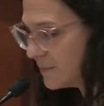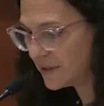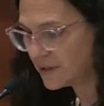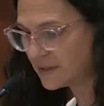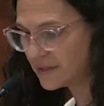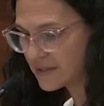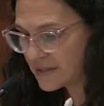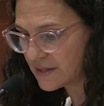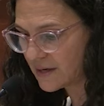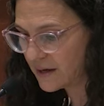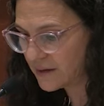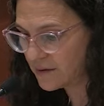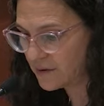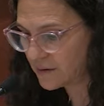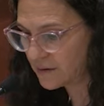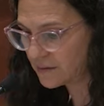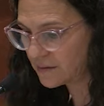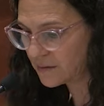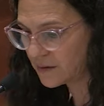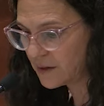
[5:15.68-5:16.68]
Timothy
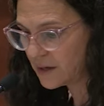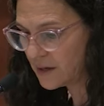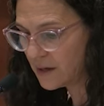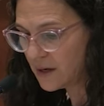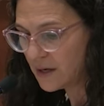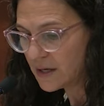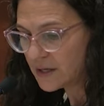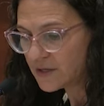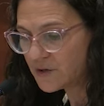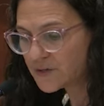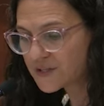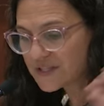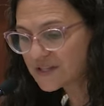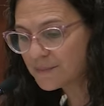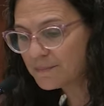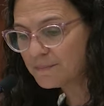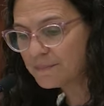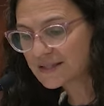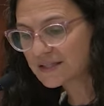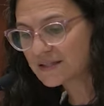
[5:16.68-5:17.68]
Snyder. You
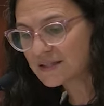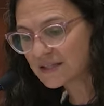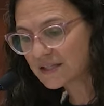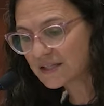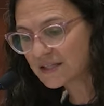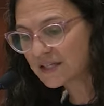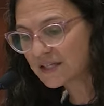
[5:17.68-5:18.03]
submit